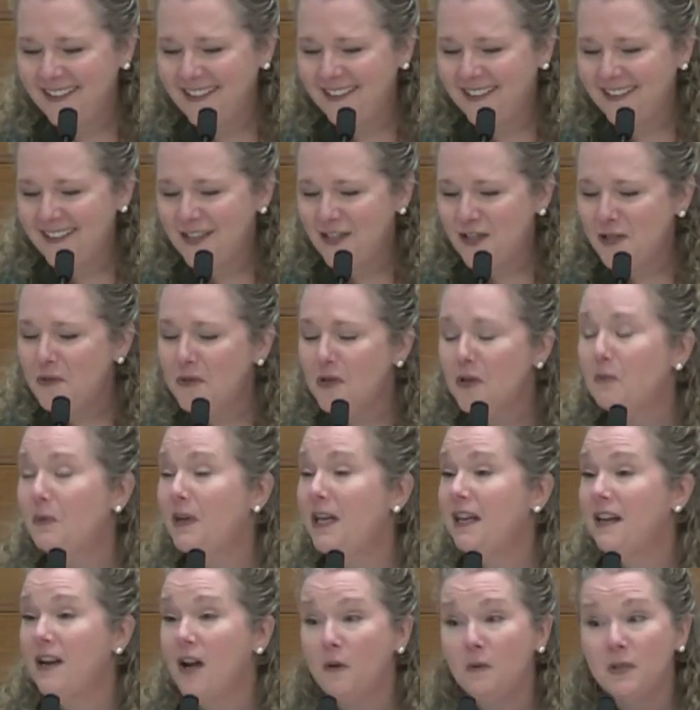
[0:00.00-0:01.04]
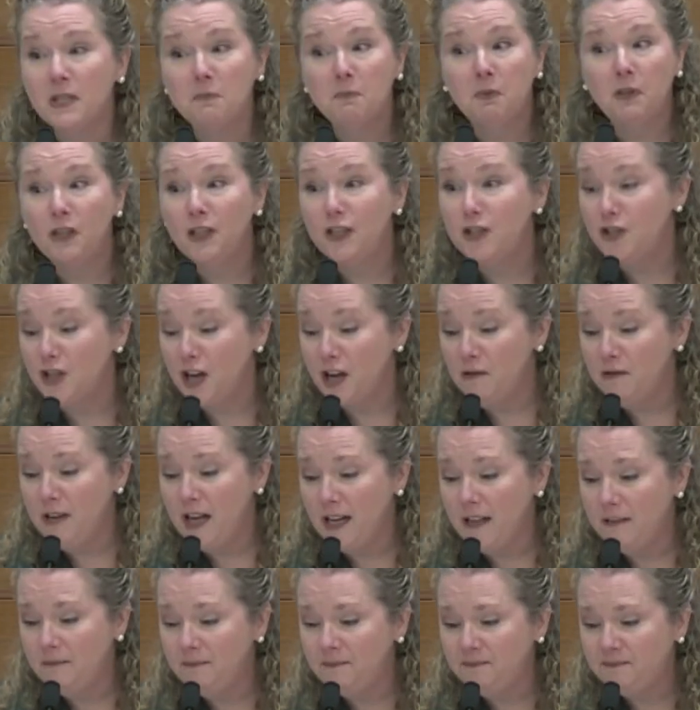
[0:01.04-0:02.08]
Sure, we can always pull a
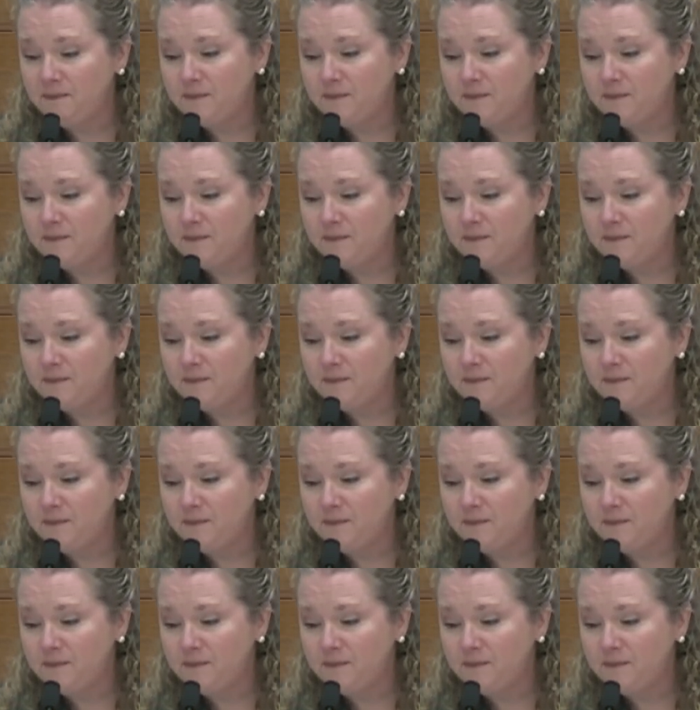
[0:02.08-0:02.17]
Jonah